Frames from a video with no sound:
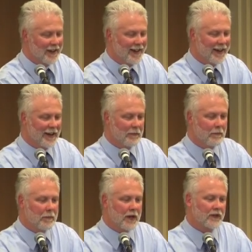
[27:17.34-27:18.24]

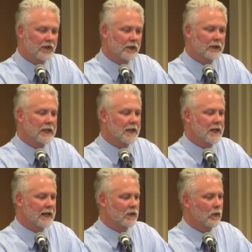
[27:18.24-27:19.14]
Um, but certainly in
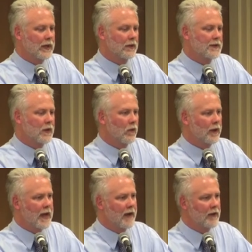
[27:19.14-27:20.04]
the next week or so,
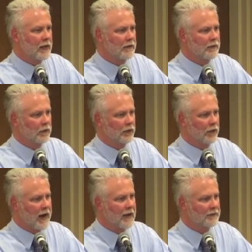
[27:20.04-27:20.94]
we'd have a full
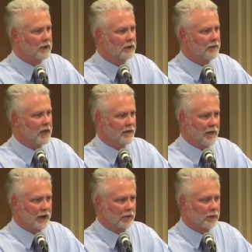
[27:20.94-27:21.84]
draft of the
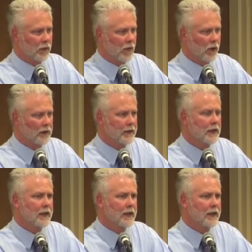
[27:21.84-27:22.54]
final report.